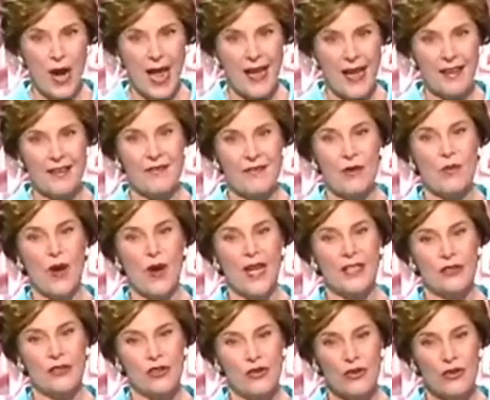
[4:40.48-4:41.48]
proud of the
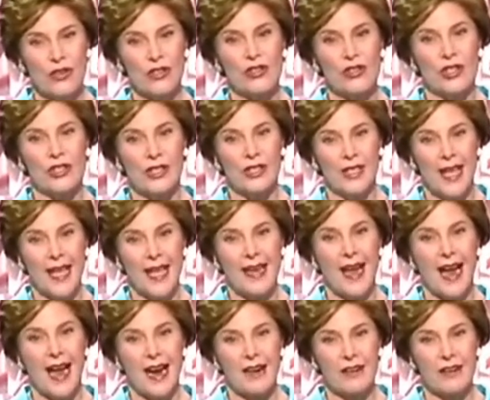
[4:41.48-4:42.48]
way George has led
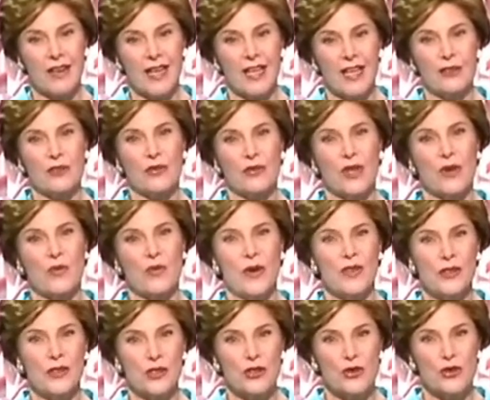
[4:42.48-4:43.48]
our country
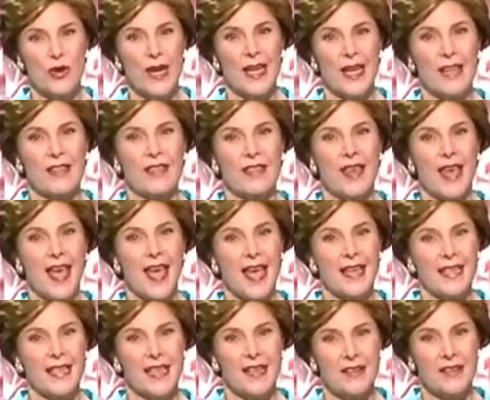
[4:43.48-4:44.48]
with strength
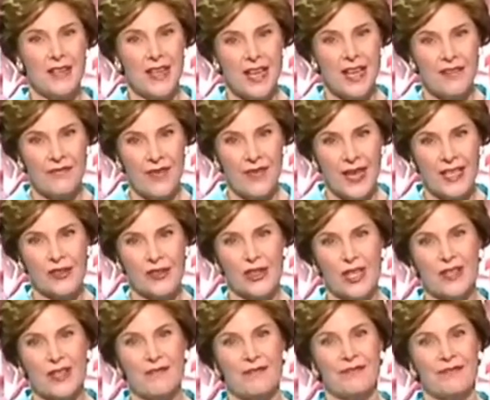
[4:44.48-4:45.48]
and
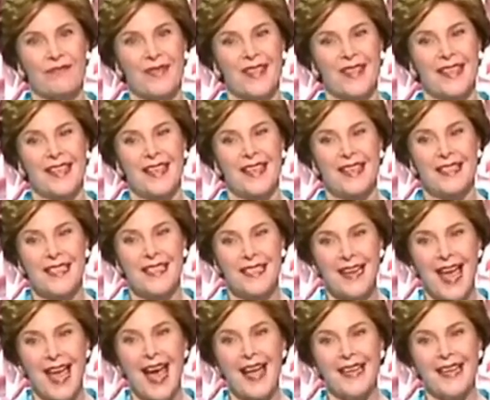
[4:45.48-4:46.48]
conviction.
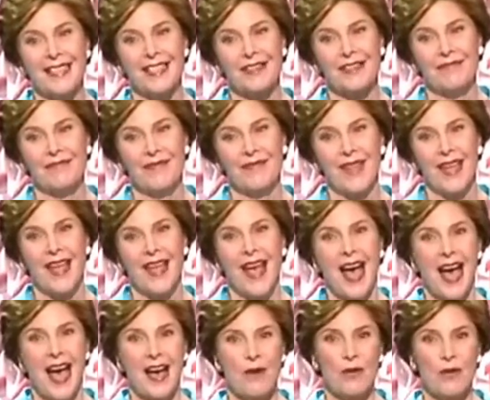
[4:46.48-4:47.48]
Tonight,
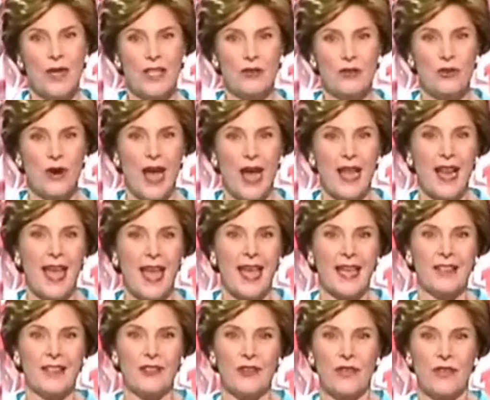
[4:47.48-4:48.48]
I want to try to
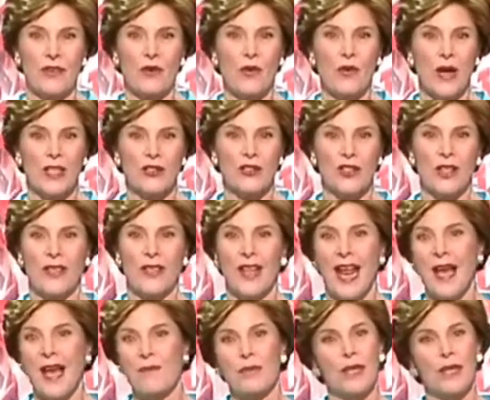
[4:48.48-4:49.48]
answer the question
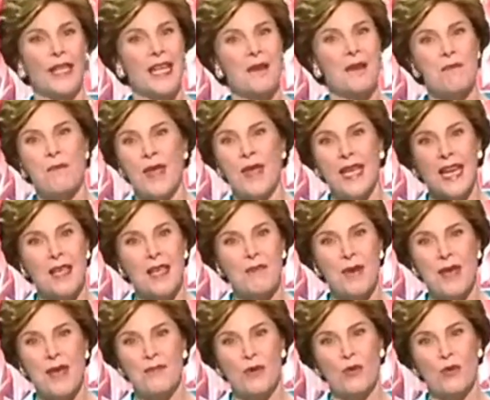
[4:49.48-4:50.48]
that I believe many
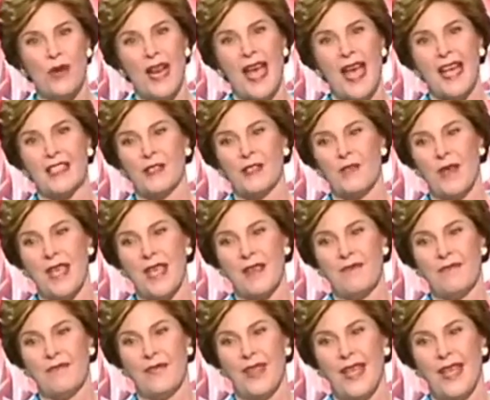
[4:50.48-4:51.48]
people would ask me
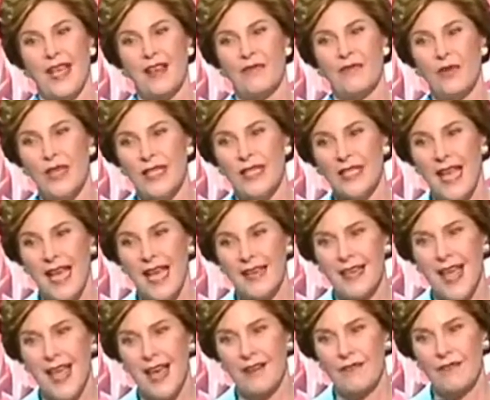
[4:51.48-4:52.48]
if we
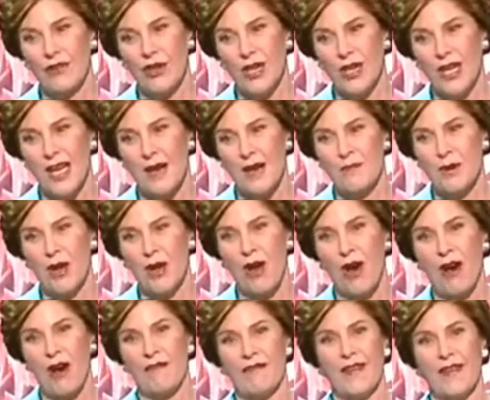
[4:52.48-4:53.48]
sat down for a cup of
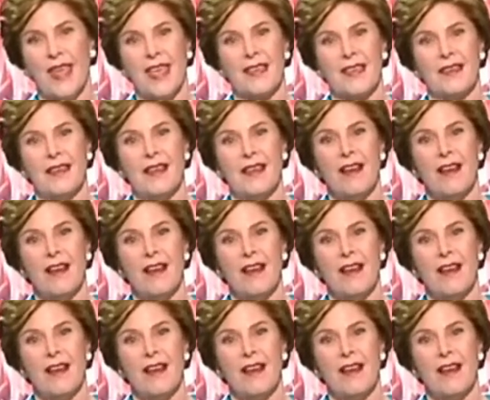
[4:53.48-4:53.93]
coffee